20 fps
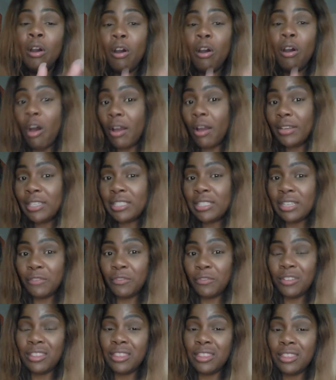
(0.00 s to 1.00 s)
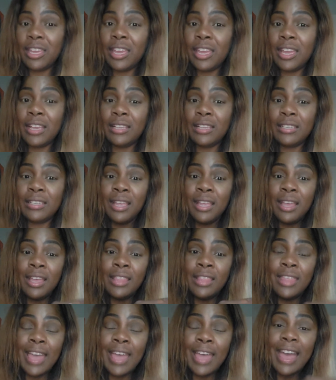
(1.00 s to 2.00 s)
all these different things
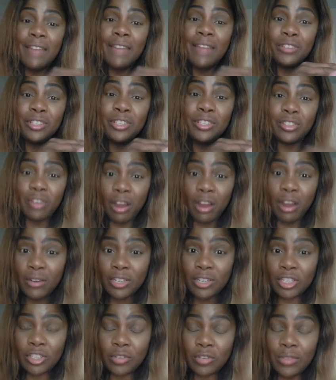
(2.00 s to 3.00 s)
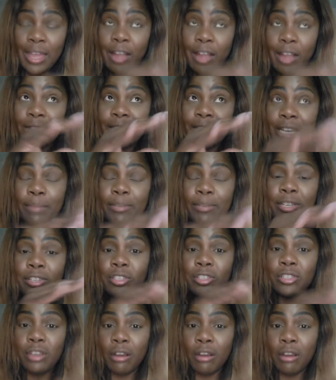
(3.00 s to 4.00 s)
that have discouraged you, that are set up to
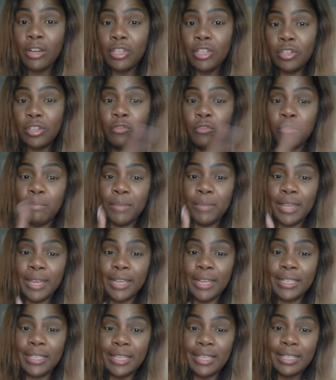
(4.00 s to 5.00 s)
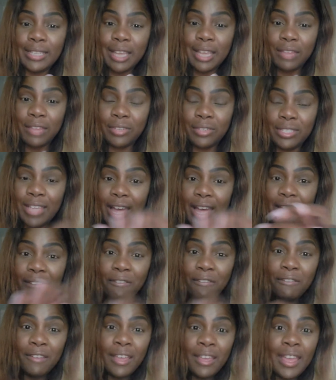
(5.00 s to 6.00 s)
discourage you from getting to this other side
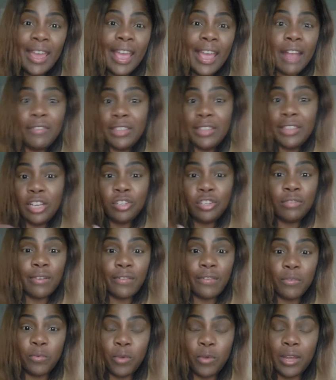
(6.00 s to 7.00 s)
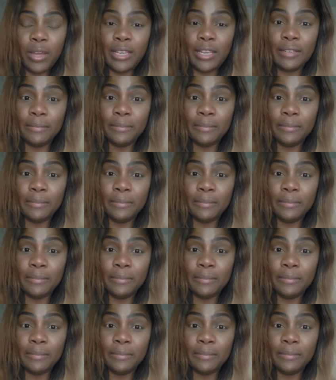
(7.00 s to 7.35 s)
of everything that you've ever wanted.